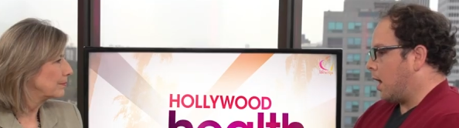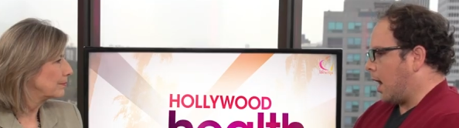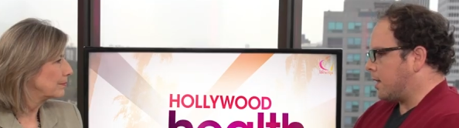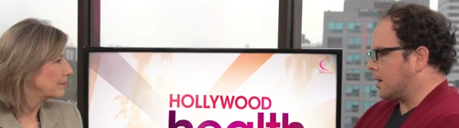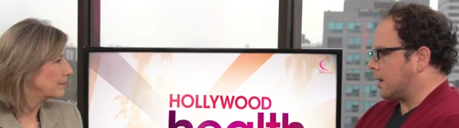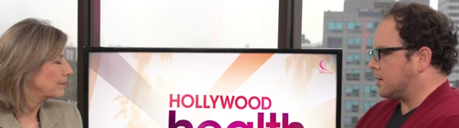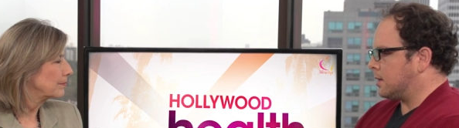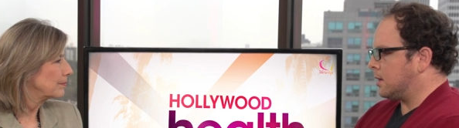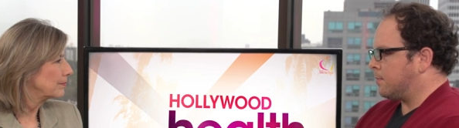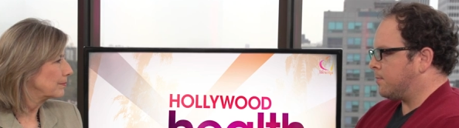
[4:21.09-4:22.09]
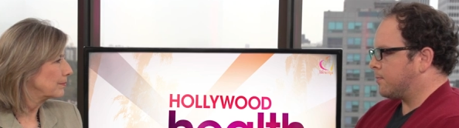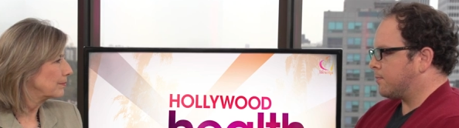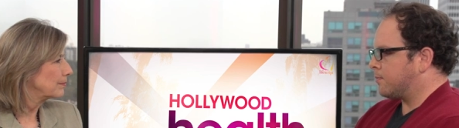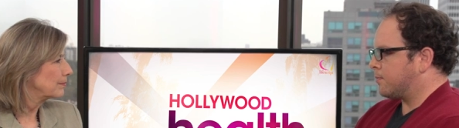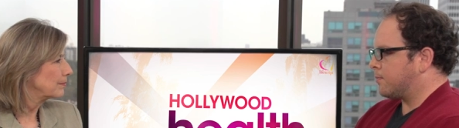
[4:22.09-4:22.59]
Speaker 1: I think it did
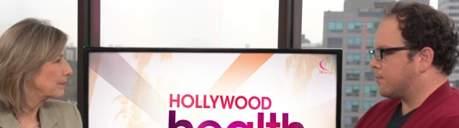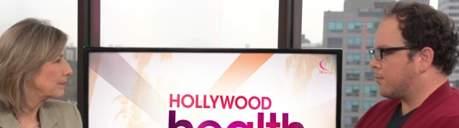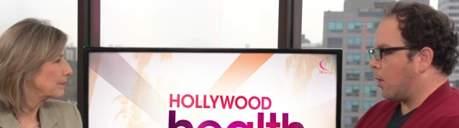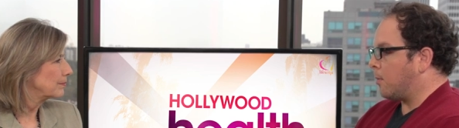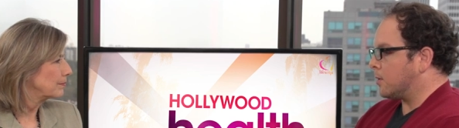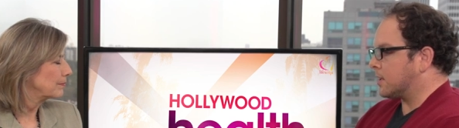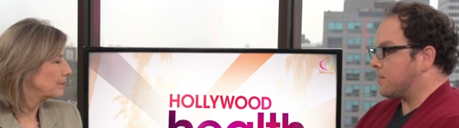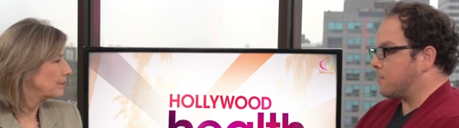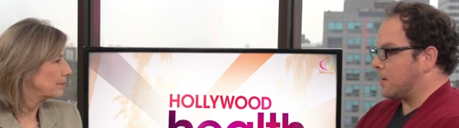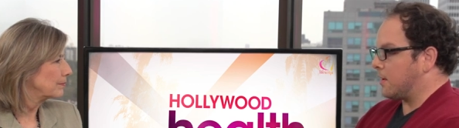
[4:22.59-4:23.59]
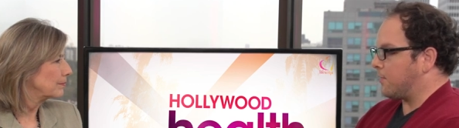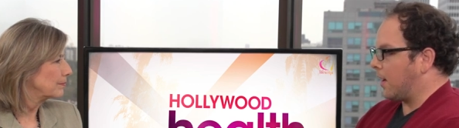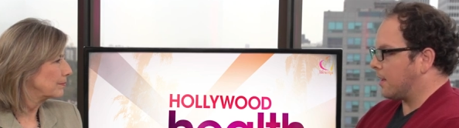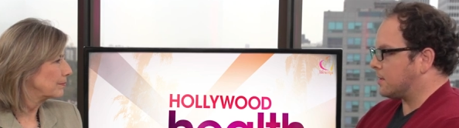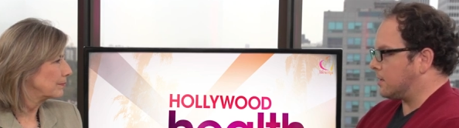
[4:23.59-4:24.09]
almost give me an
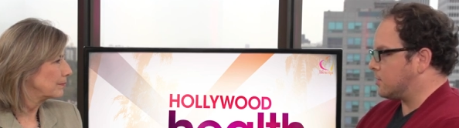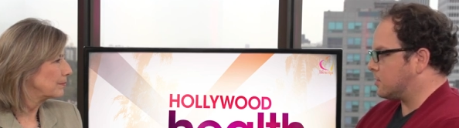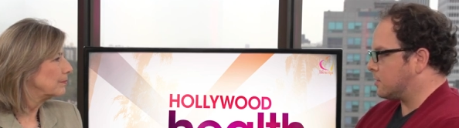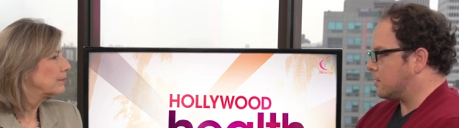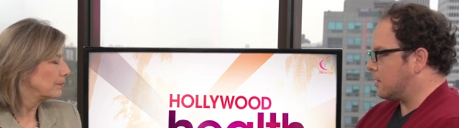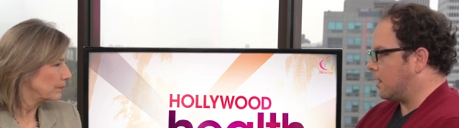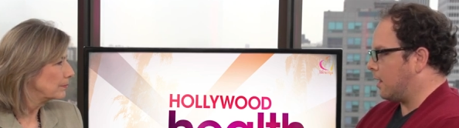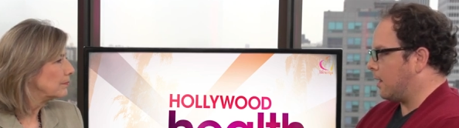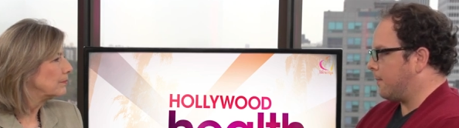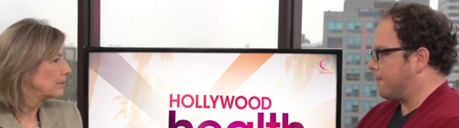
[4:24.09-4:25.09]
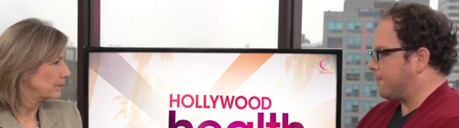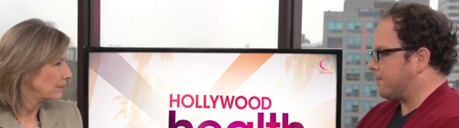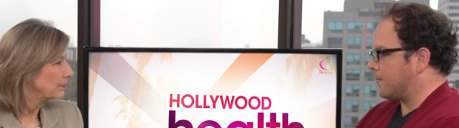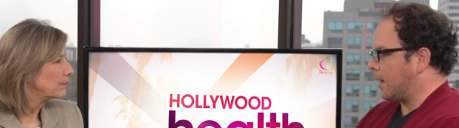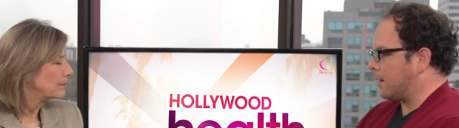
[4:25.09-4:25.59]
advantage uh,
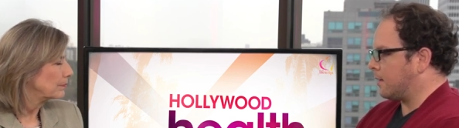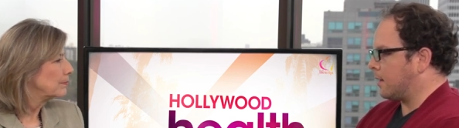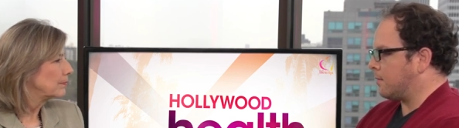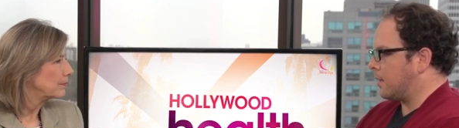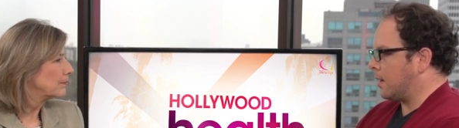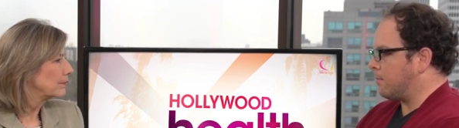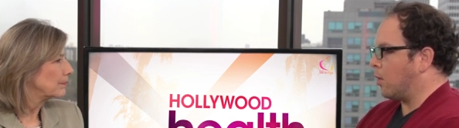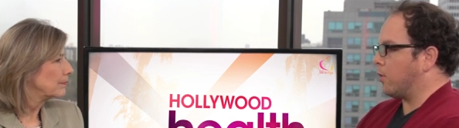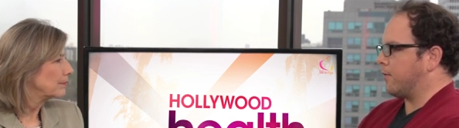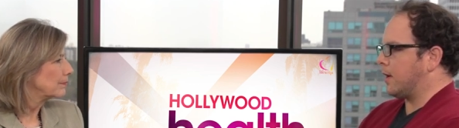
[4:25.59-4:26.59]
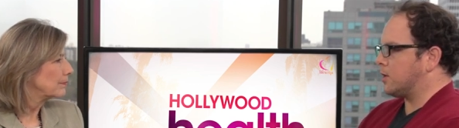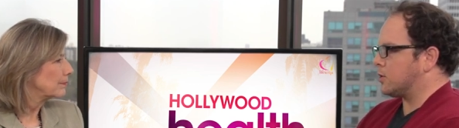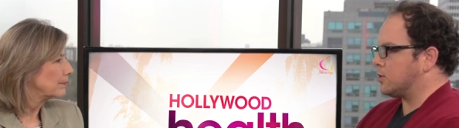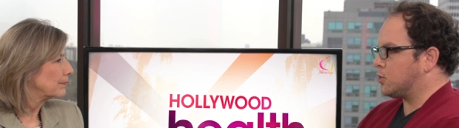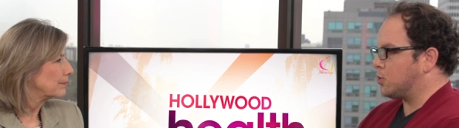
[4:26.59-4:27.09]
and and and
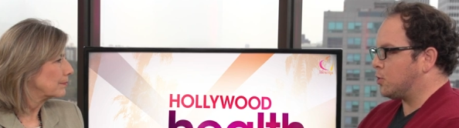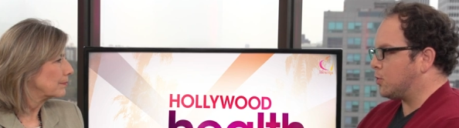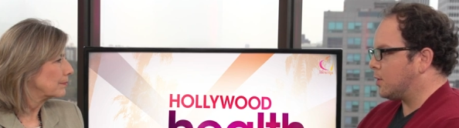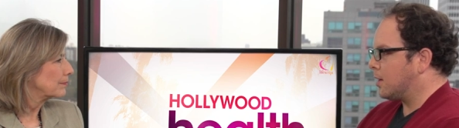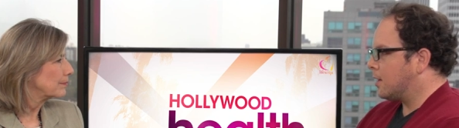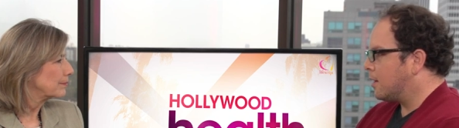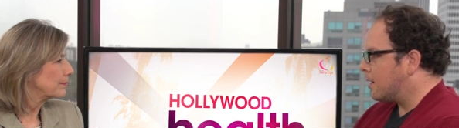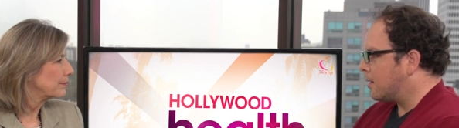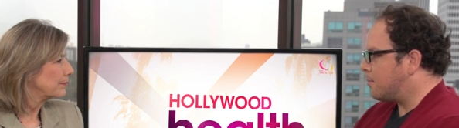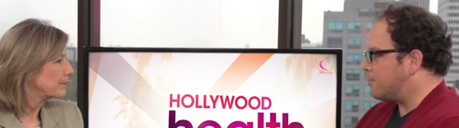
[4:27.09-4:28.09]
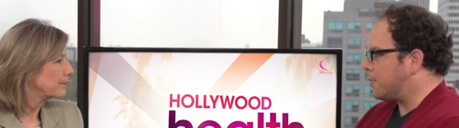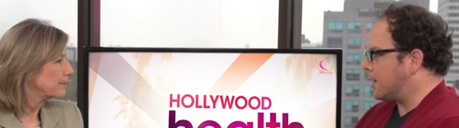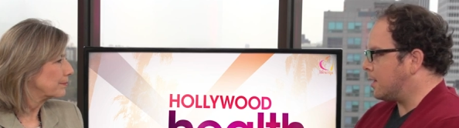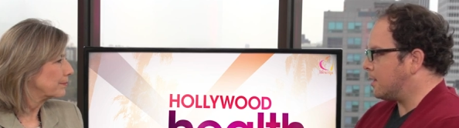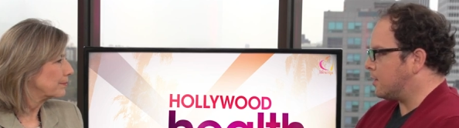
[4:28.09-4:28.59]
motivation to
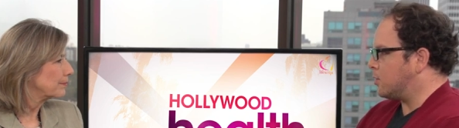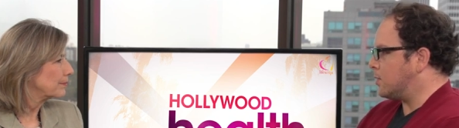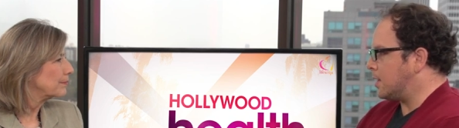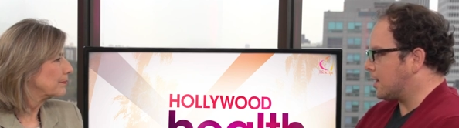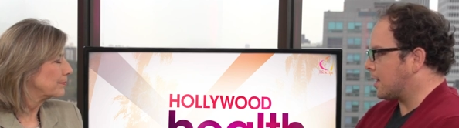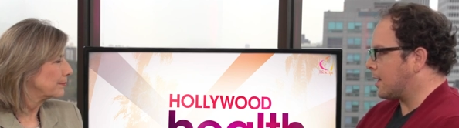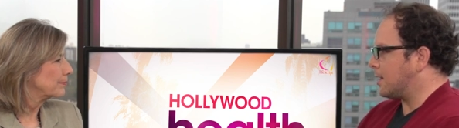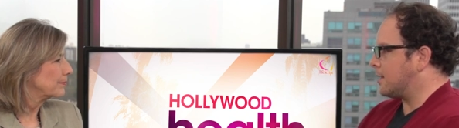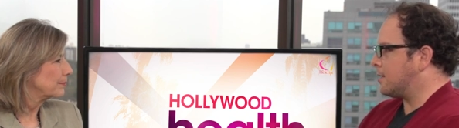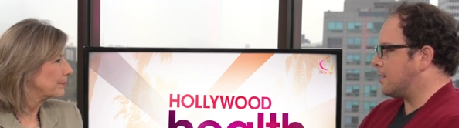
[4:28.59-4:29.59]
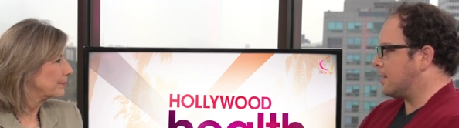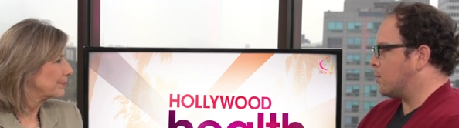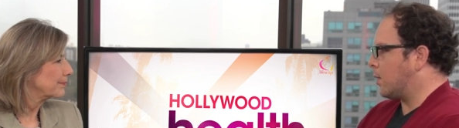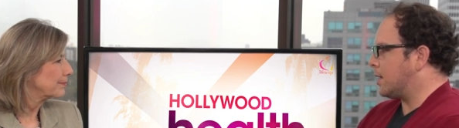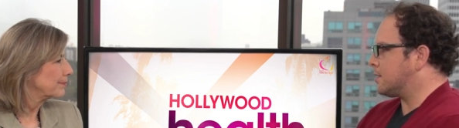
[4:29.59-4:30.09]
be unique in
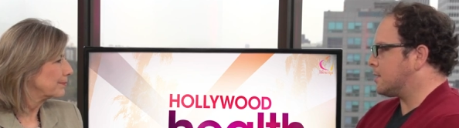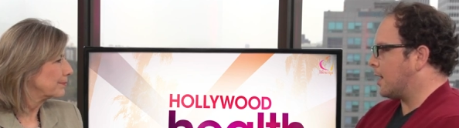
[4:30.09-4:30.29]
in ways